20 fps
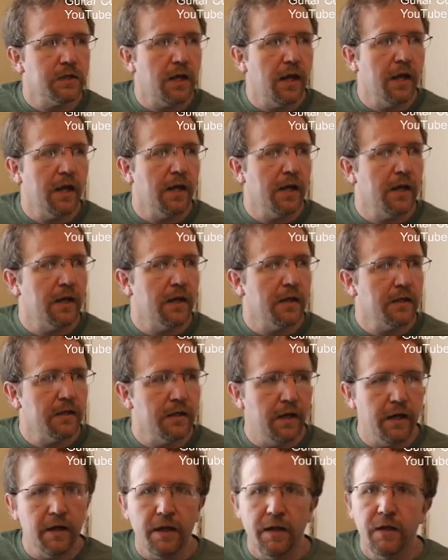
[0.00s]
And
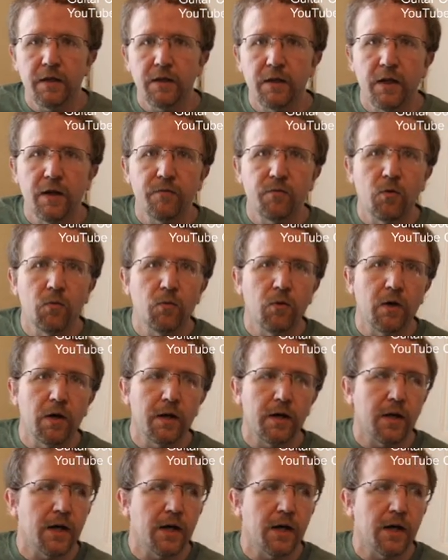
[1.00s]
in level 1,